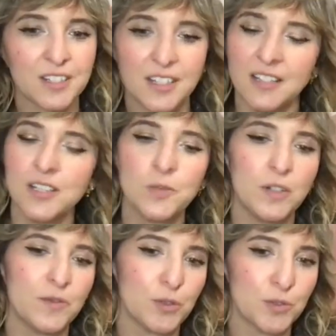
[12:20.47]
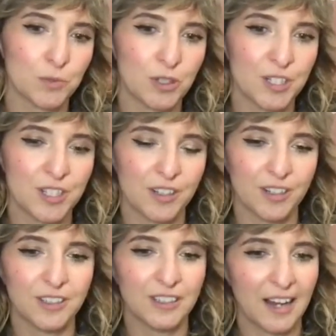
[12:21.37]
And success is one of those words in
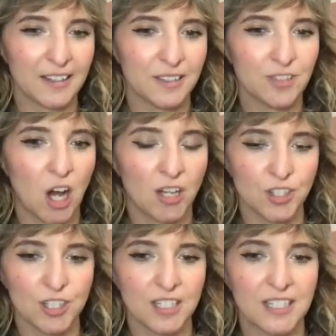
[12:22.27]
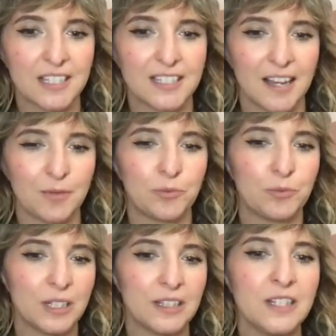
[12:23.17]
our collective consciousness that
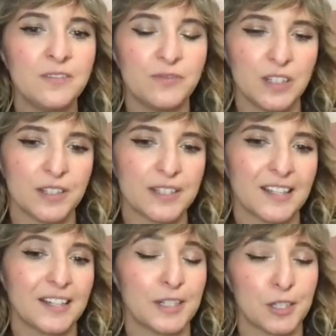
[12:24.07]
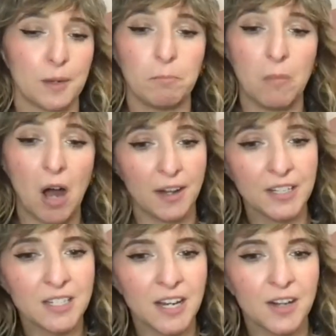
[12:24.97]
really feels like it's a
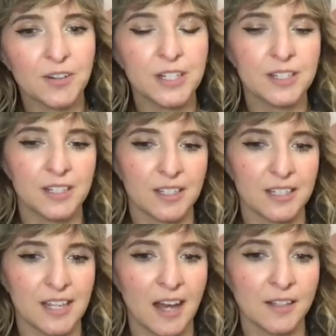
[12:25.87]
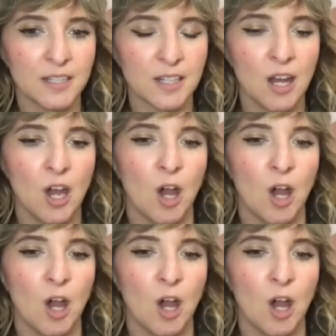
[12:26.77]
monetary success,